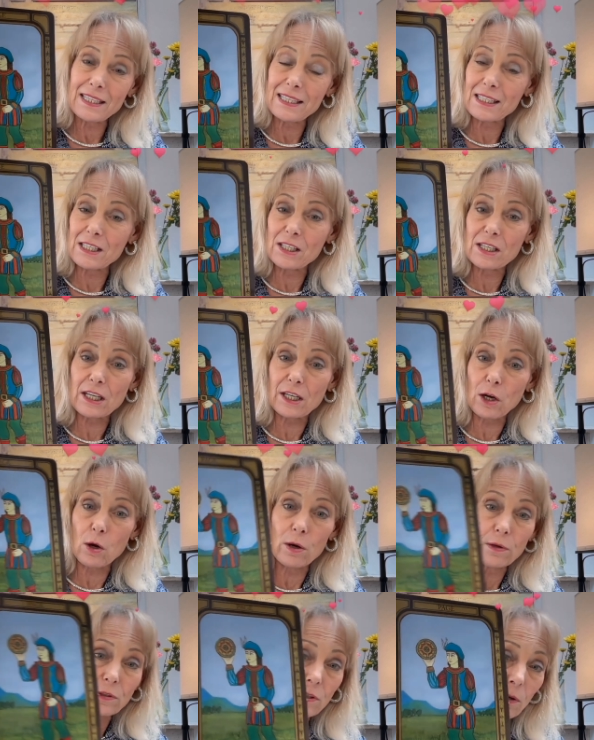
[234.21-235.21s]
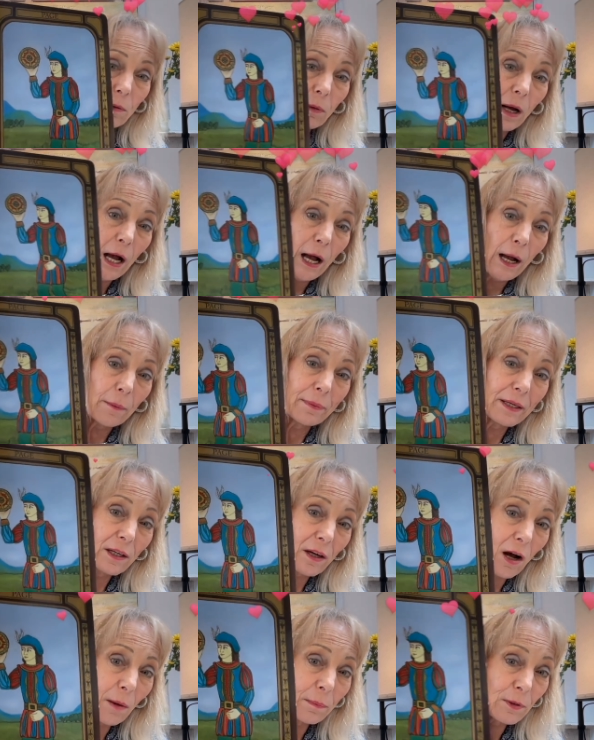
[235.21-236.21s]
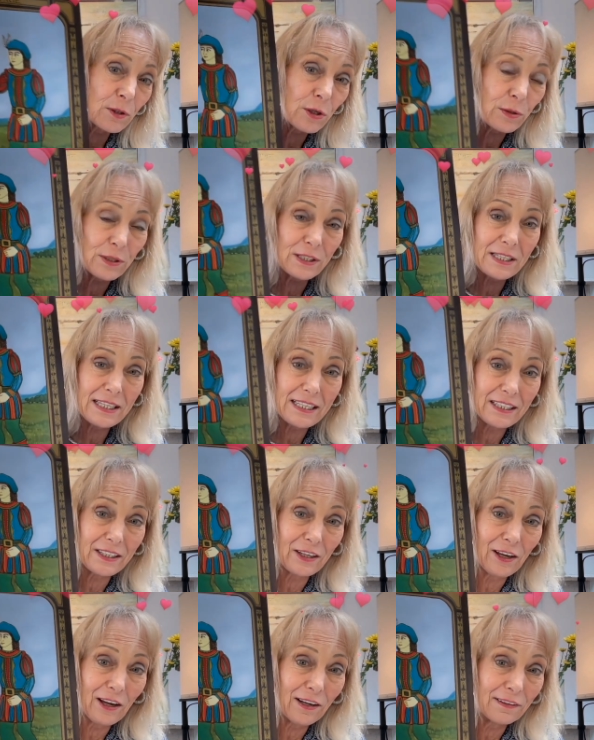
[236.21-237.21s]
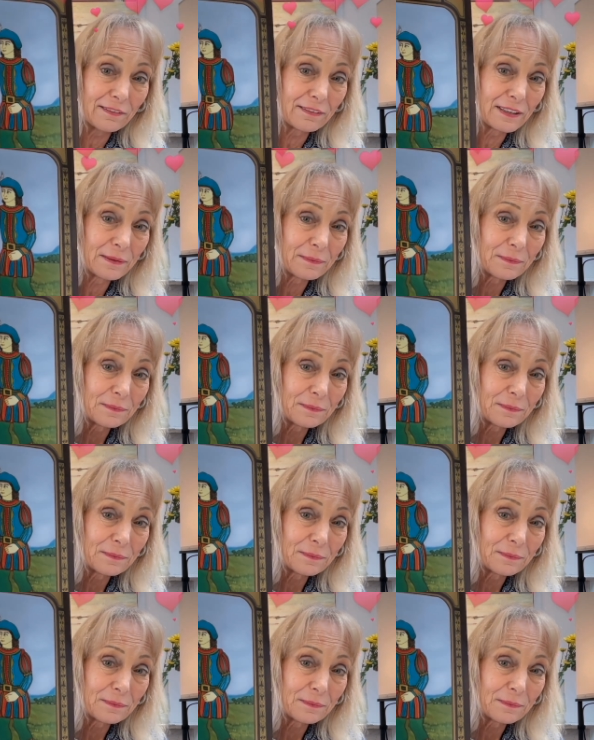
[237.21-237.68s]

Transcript: This is, can also be an opportunity in love